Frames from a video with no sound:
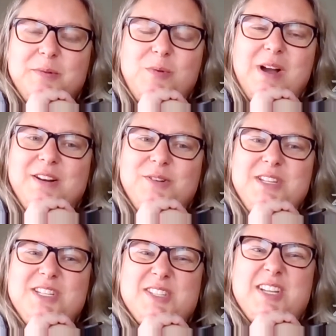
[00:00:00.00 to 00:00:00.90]
but why
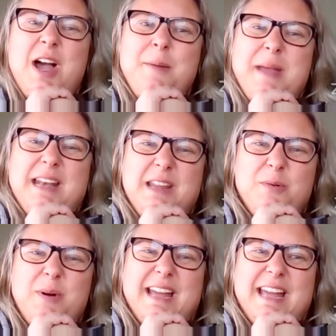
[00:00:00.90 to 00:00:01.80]
don't you just come
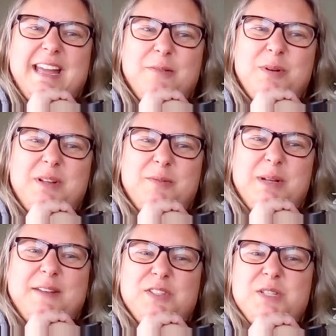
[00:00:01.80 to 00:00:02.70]
anyway? We'll
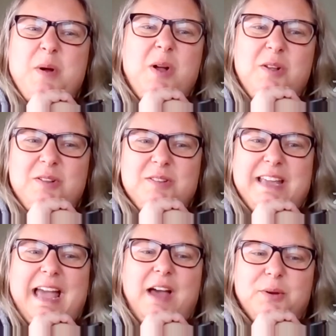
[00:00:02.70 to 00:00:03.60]
have a small
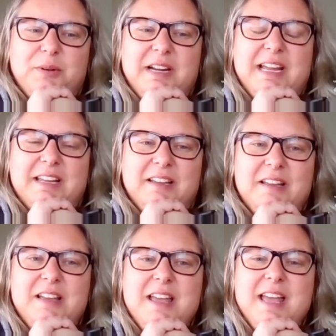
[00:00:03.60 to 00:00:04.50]

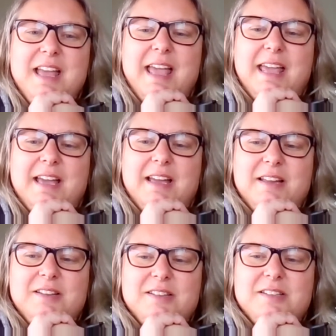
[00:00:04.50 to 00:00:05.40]
gathering.
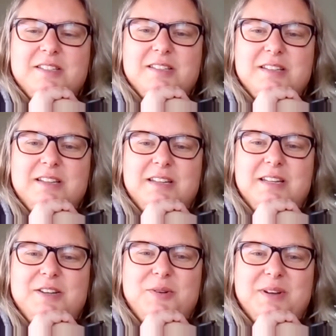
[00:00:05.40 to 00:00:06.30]
And,
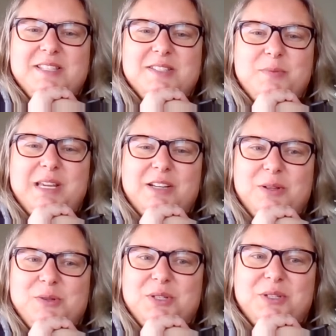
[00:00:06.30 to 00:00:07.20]
as we get
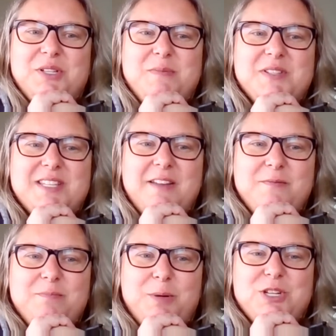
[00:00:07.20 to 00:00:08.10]
closer to Christmas,
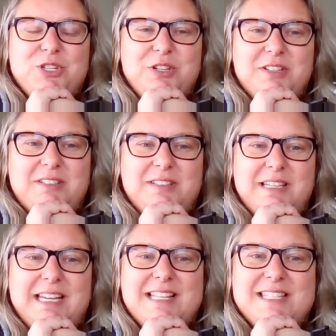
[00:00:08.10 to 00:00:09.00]
that pressure
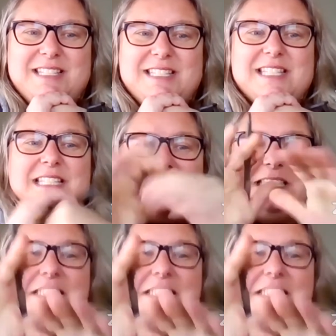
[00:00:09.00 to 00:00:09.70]
gets